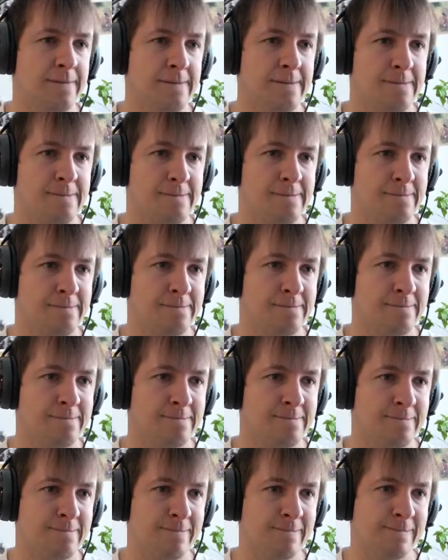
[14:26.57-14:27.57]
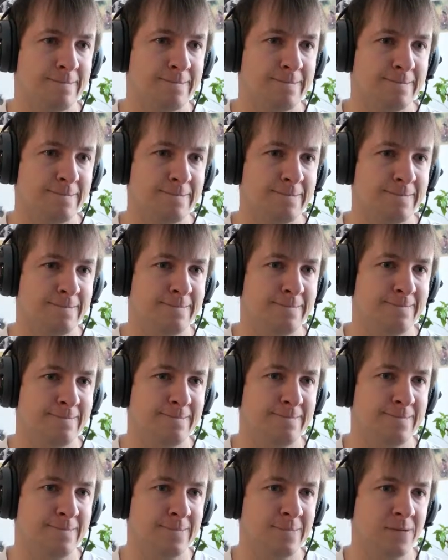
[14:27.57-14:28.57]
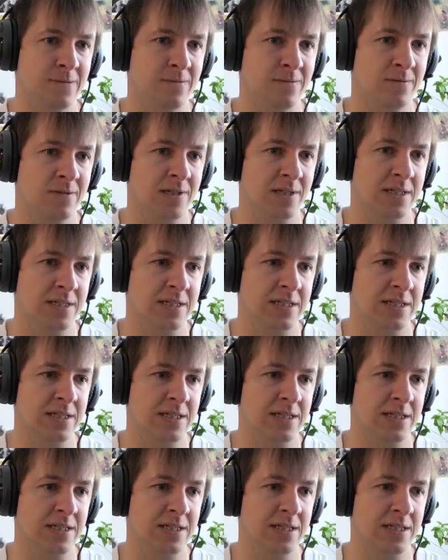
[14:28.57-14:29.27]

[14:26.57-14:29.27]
Nobody speaks.